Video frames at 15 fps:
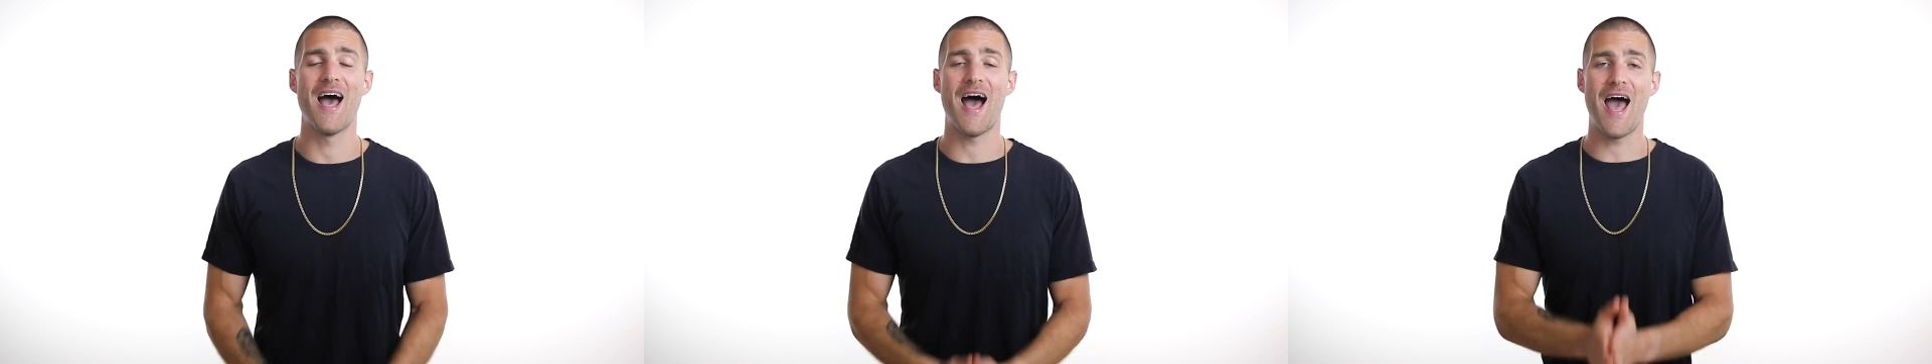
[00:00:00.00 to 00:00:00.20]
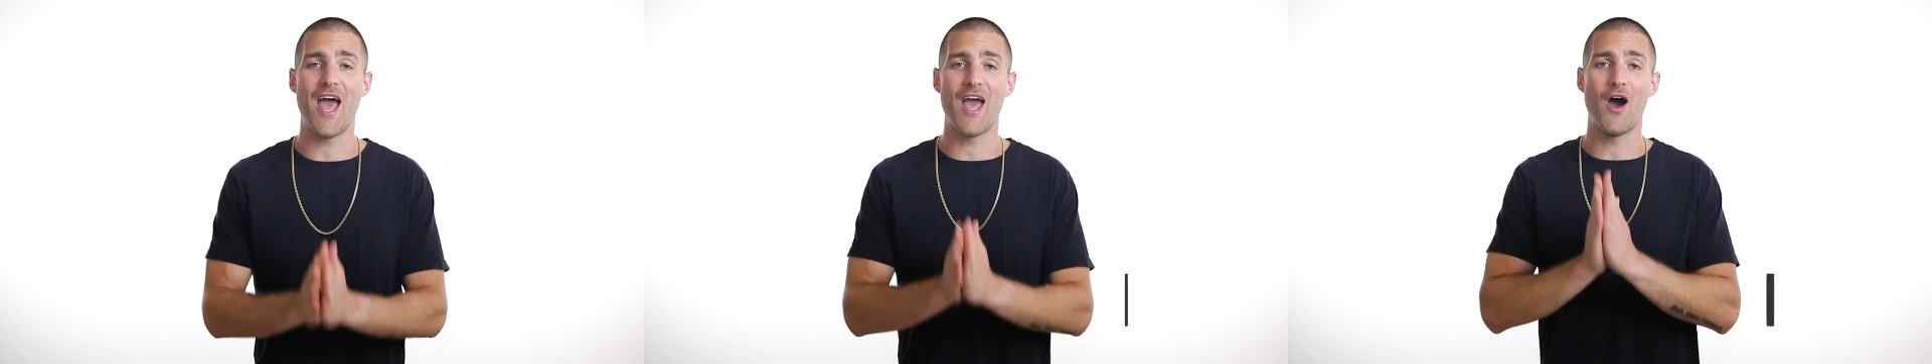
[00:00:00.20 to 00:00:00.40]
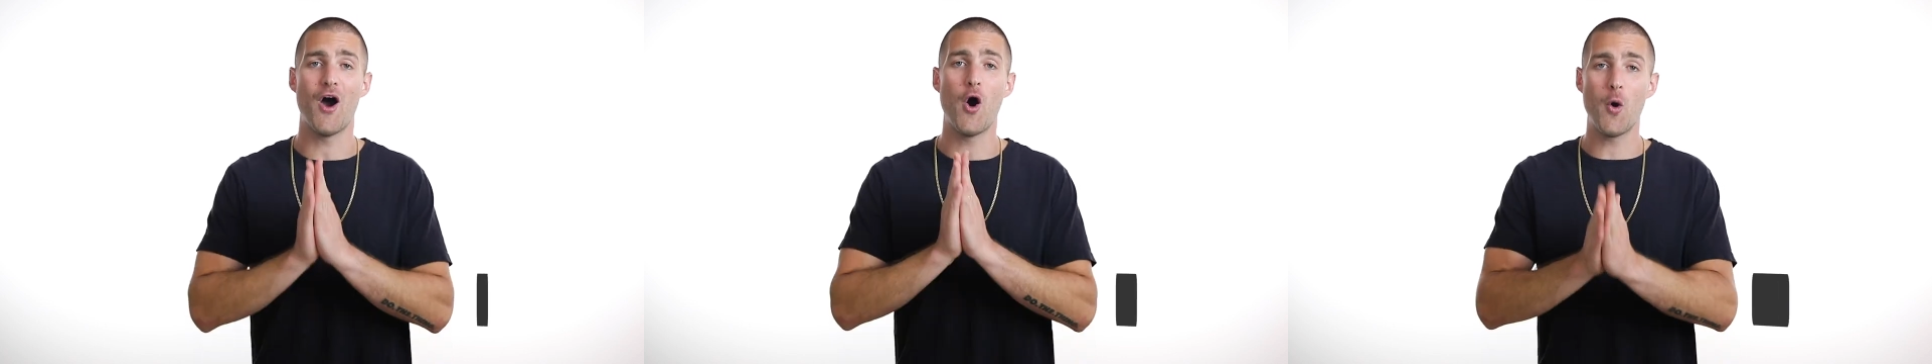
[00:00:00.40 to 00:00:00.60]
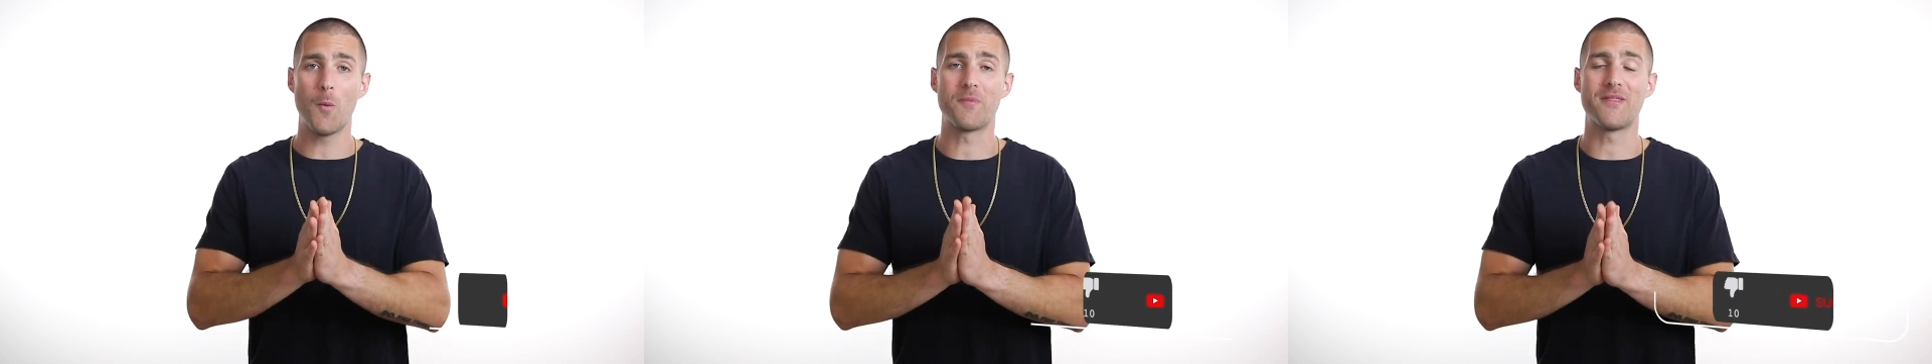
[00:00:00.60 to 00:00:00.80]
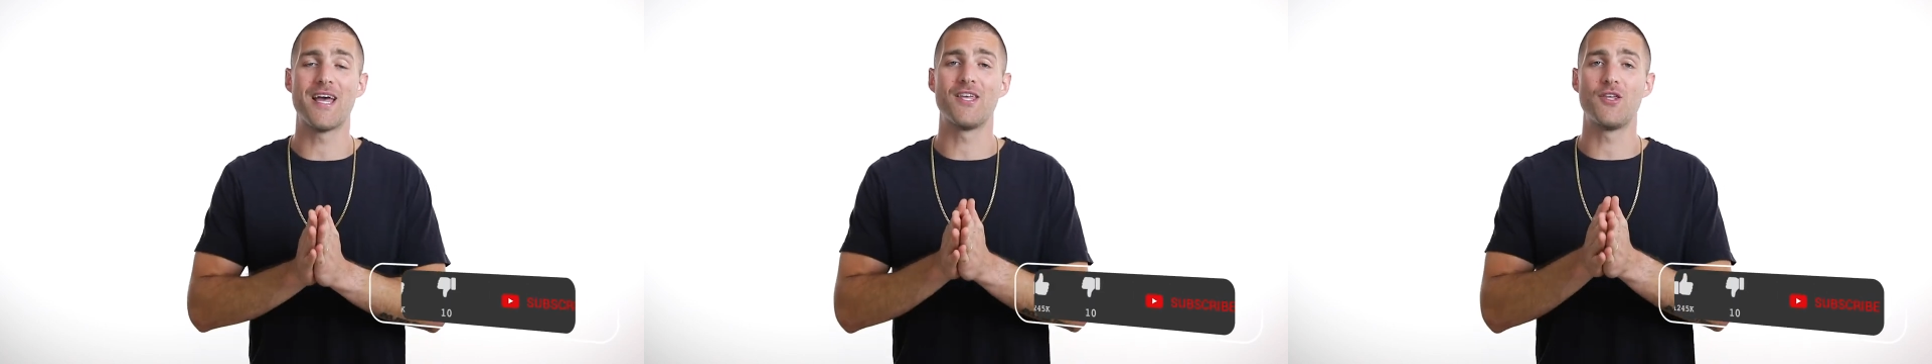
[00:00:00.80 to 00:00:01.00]
I
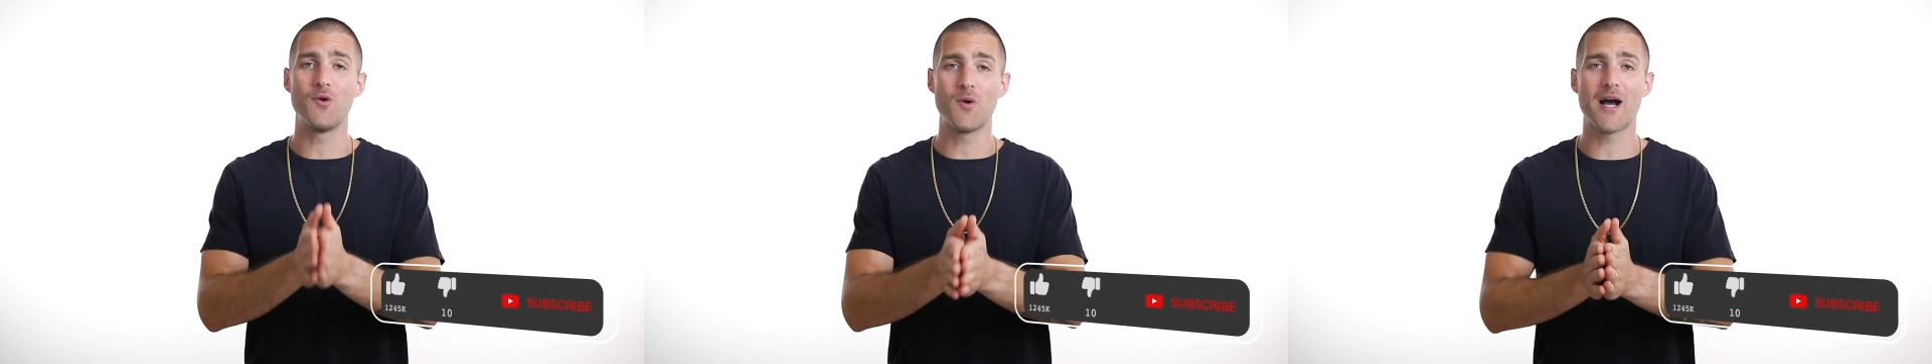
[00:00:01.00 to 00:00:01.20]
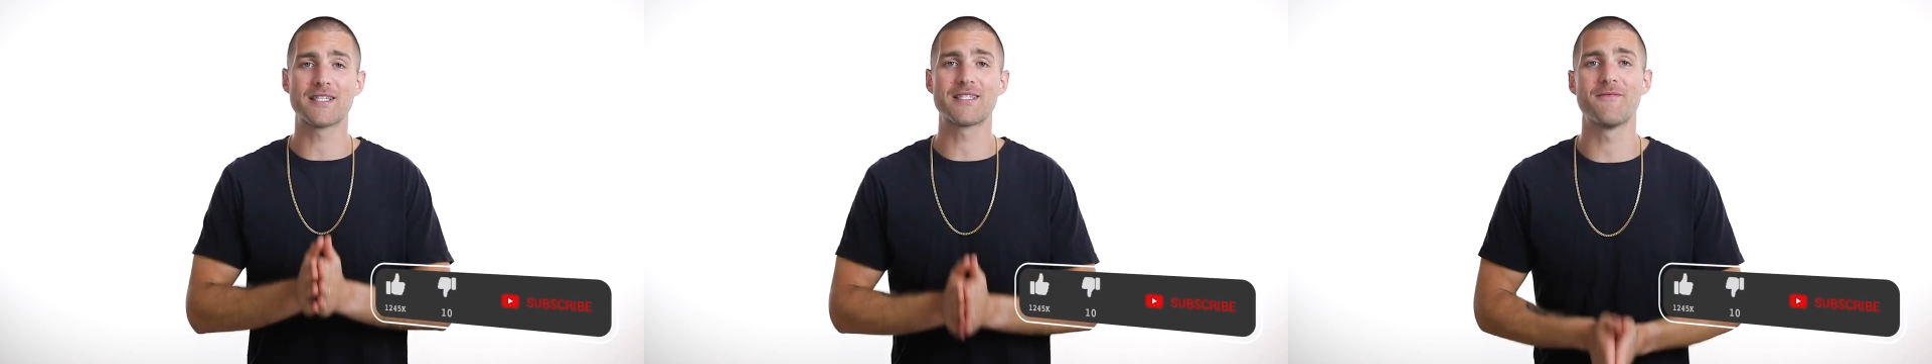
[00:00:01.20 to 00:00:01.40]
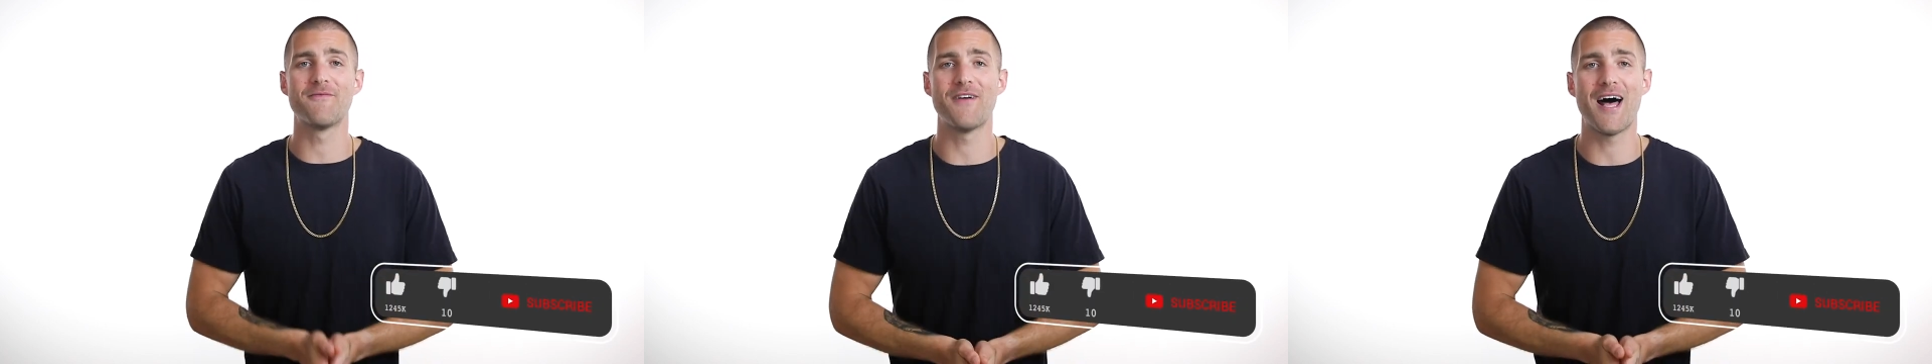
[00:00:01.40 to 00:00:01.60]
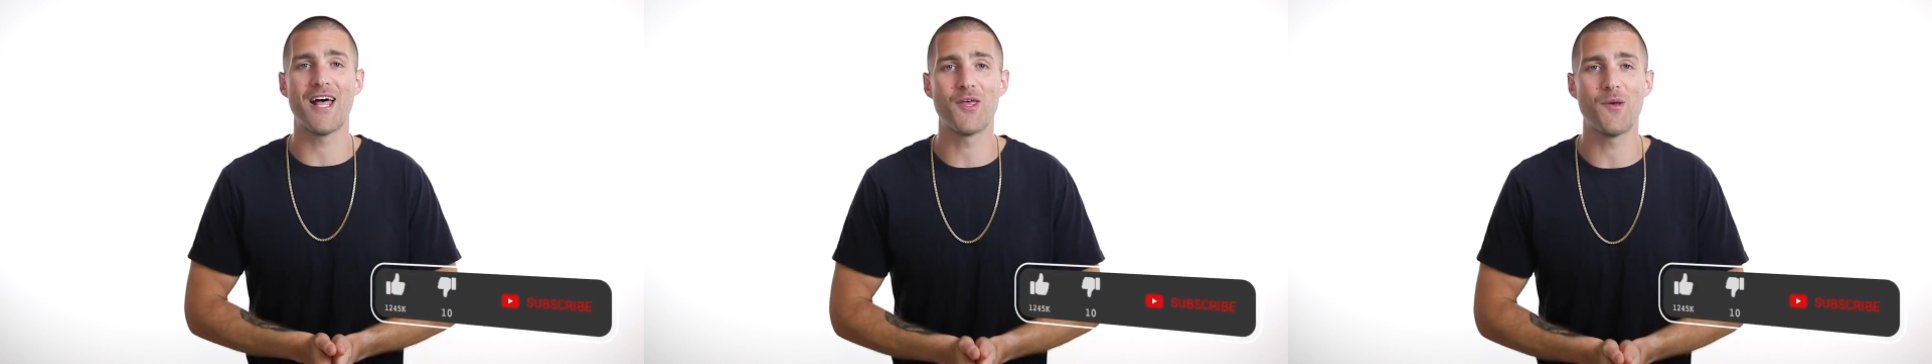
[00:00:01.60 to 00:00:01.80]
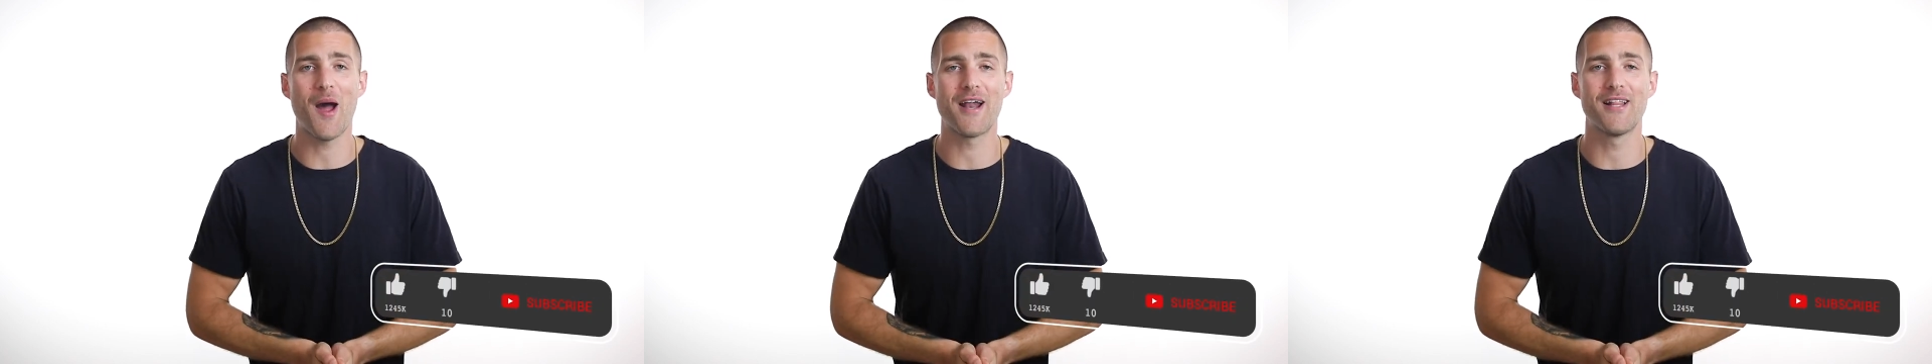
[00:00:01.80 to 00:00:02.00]
hope that you got some
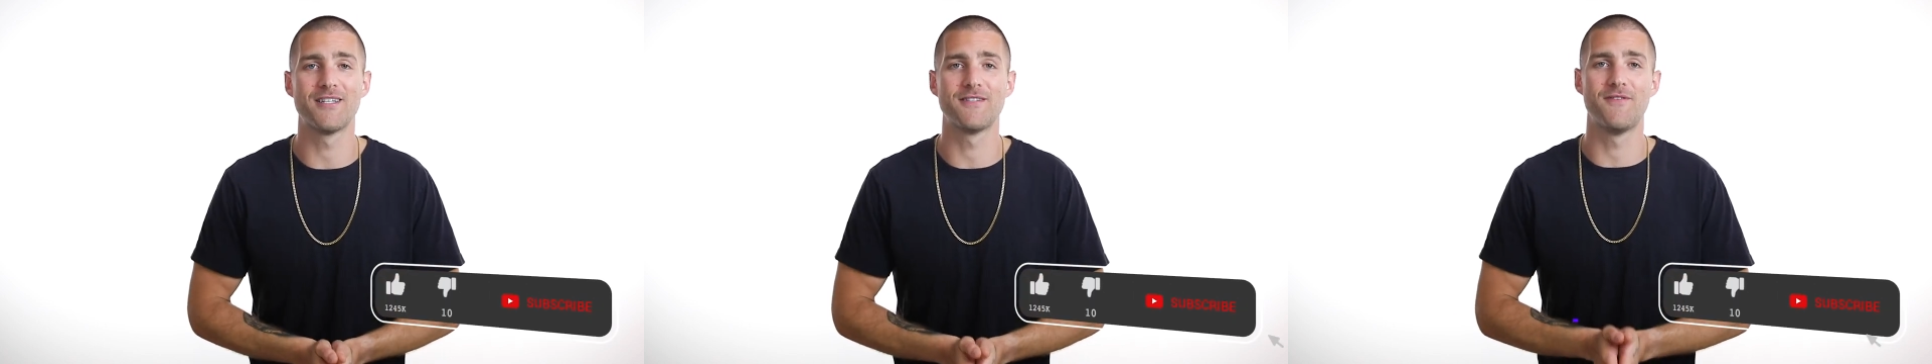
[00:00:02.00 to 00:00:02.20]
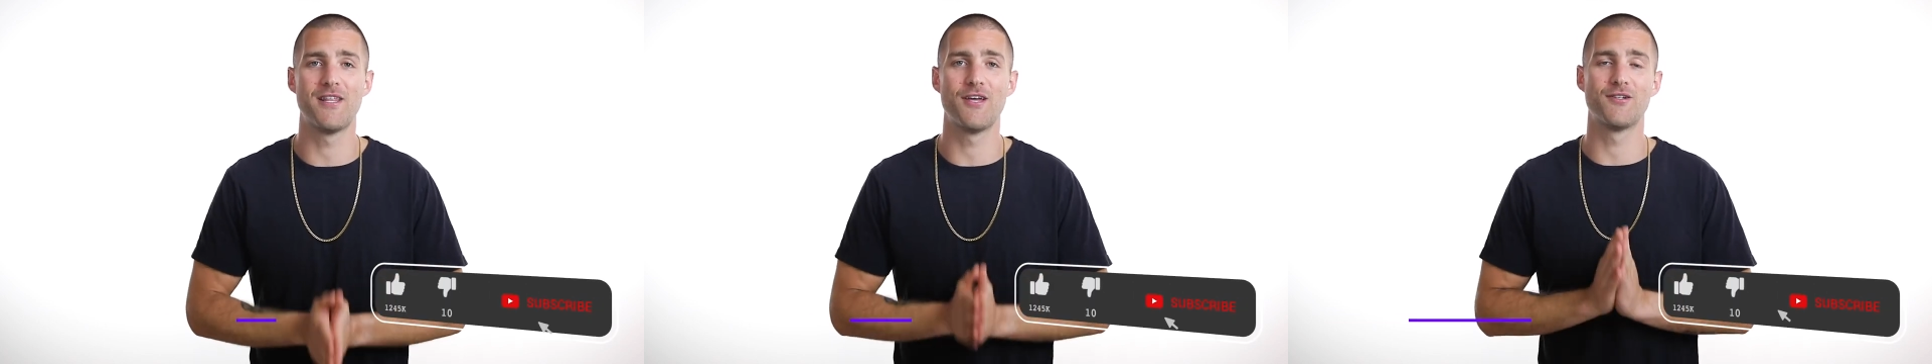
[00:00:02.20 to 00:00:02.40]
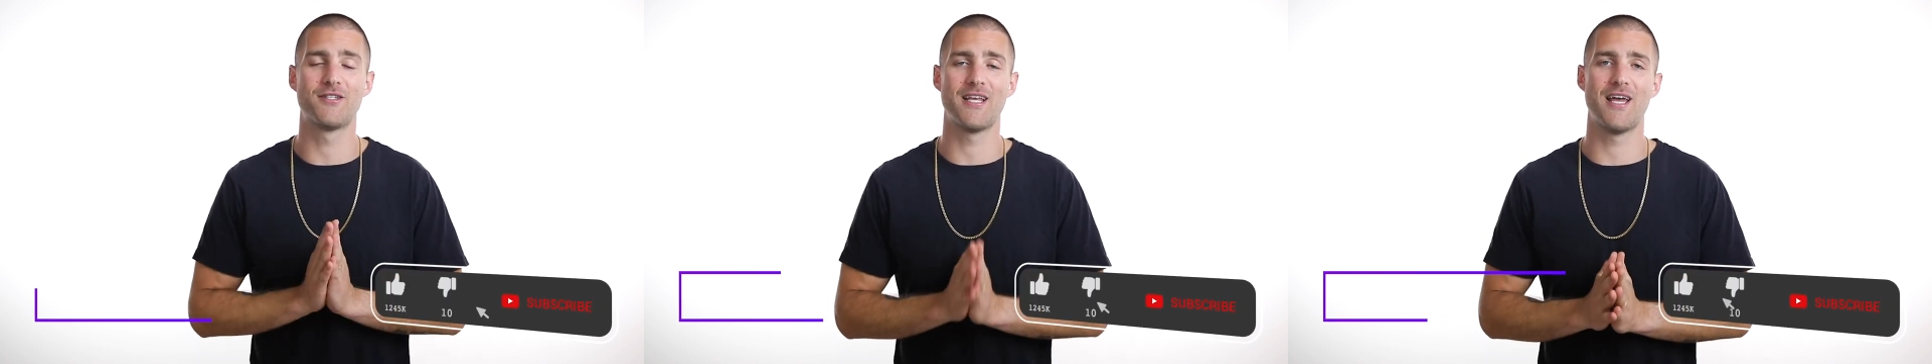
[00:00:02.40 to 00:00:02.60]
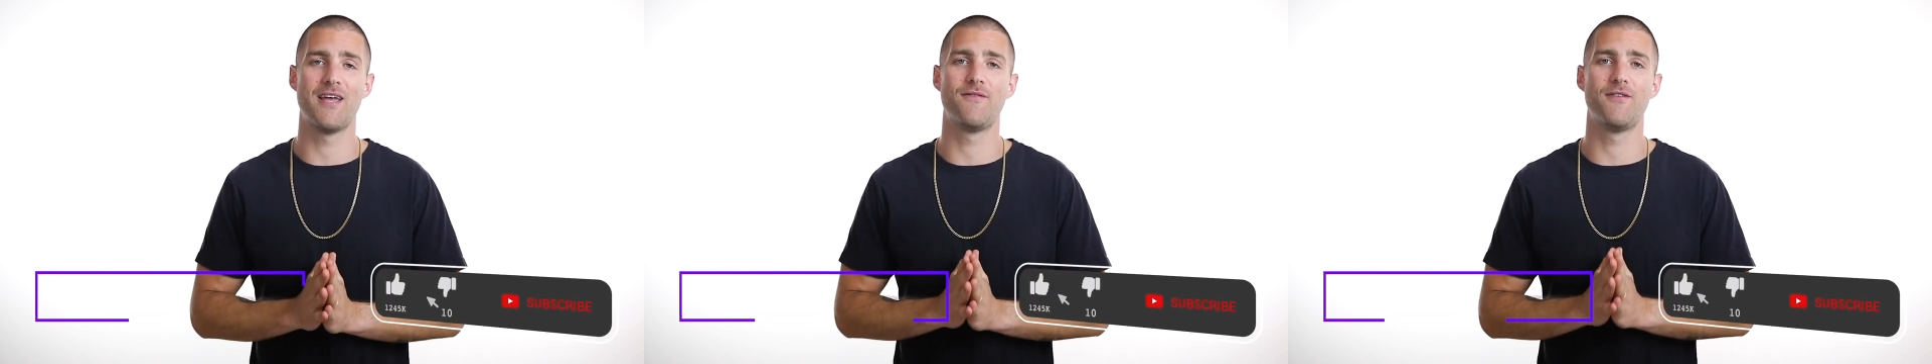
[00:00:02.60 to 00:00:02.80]
value out of this video today.